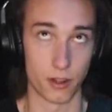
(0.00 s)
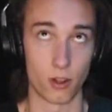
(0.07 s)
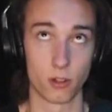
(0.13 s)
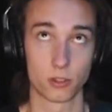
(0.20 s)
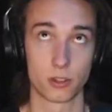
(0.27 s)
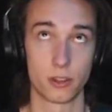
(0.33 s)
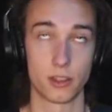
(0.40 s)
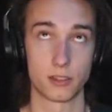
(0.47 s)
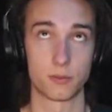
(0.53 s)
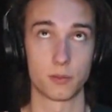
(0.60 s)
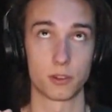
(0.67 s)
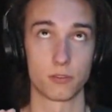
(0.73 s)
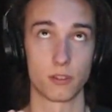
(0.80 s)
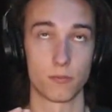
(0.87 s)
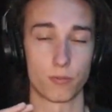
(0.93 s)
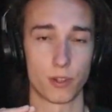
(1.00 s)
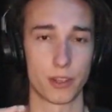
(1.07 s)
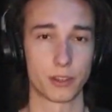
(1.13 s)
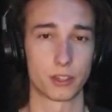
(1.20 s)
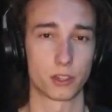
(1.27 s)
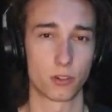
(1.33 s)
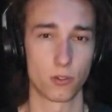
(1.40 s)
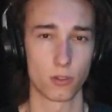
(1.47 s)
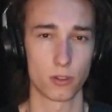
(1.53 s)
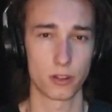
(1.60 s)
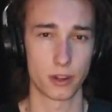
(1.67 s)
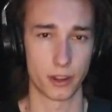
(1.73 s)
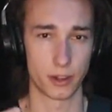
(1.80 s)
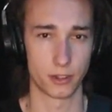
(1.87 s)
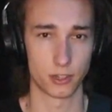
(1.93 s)
it alternates between playing a
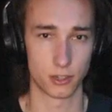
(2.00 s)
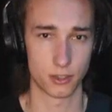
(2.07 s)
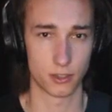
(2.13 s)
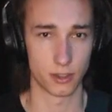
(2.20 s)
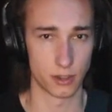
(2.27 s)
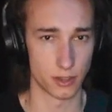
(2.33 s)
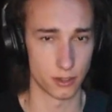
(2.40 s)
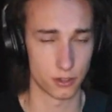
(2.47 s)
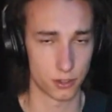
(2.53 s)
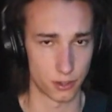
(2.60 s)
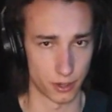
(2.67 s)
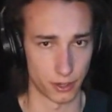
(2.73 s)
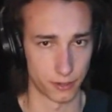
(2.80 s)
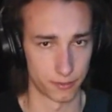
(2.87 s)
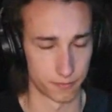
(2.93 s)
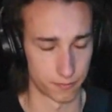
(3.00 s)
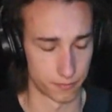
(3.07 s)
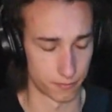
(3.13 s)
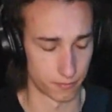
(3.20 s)
chord and just the D string.